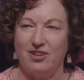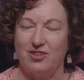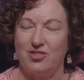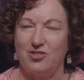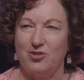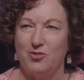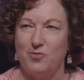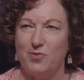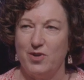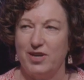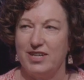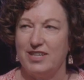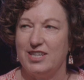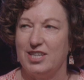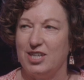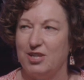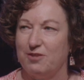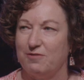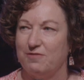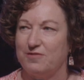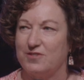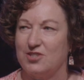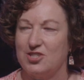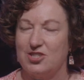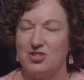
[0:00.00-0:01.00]
I thought, what a
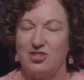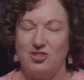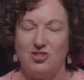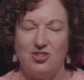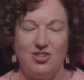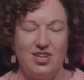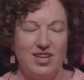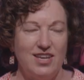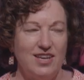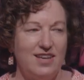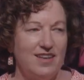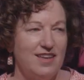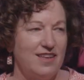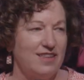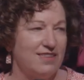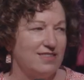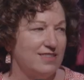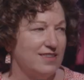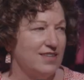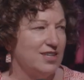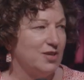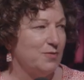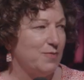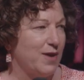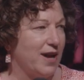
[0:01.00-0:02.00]
gift to
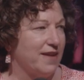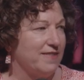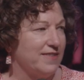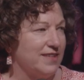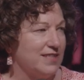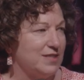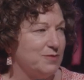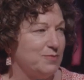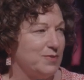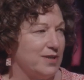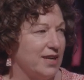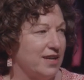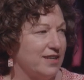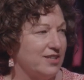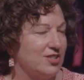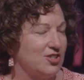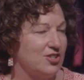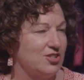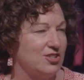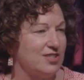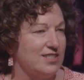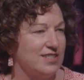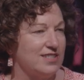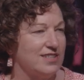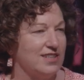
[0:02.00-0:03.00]
think about these
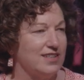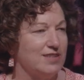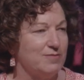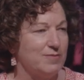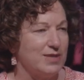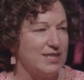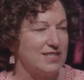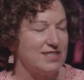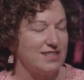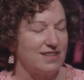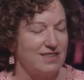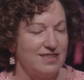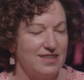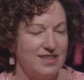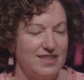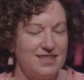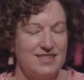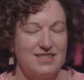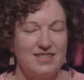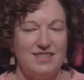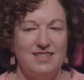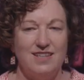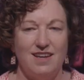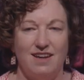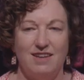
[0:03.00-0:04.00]
Beatitudes again, because I think
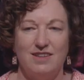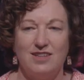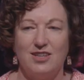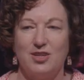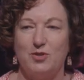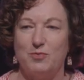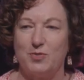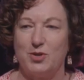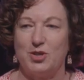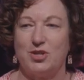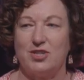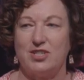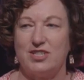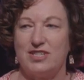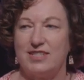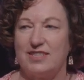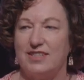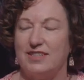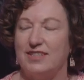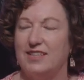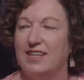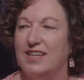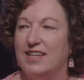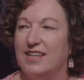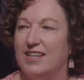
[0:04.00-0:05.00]
as a younger
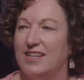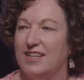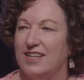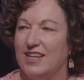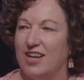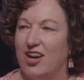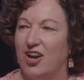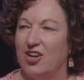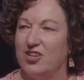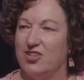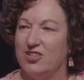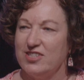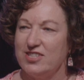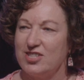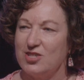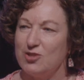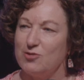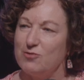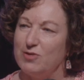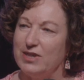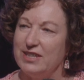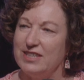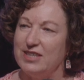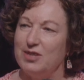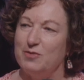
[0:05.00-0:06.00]
person, I used
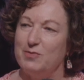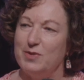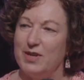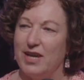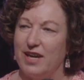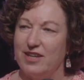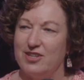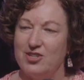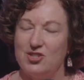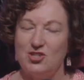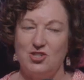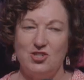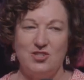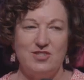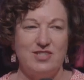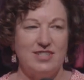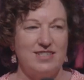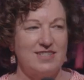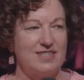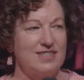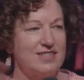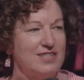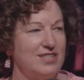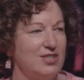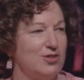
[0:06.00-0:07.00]
to read the Beatitudes
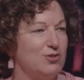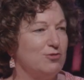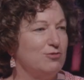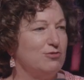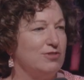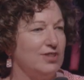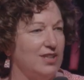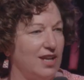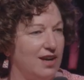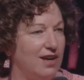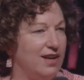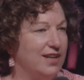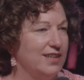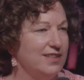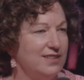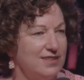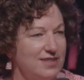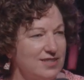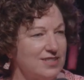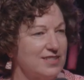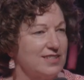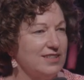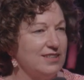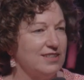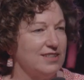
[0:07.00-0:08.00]
as single
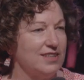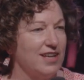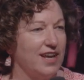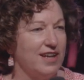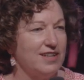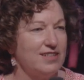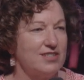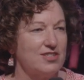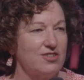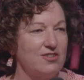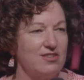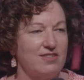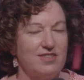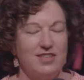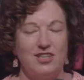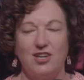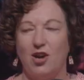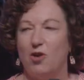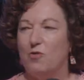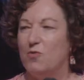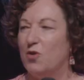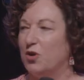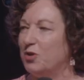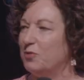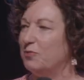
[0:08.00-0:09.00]
lines and sort of think,
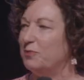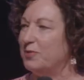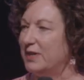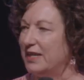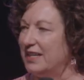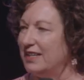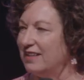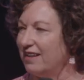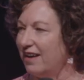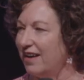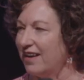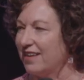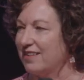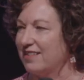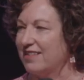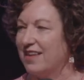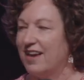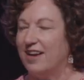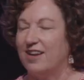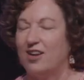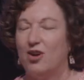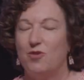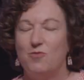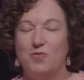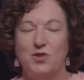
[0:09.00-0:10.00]
I want to be like
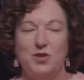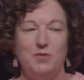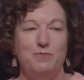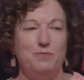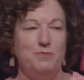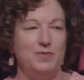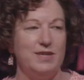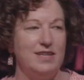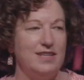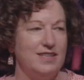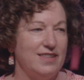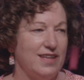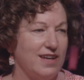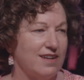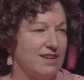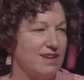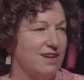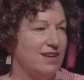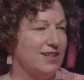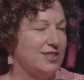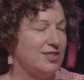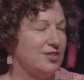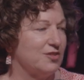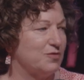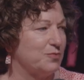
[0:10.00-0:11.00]
that. I want to be that
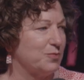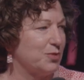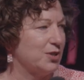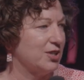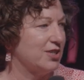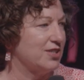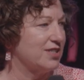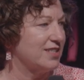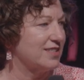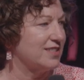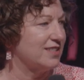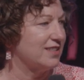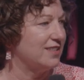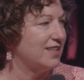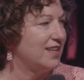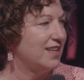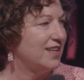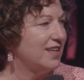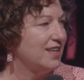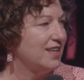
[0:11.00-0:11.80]
kind of person.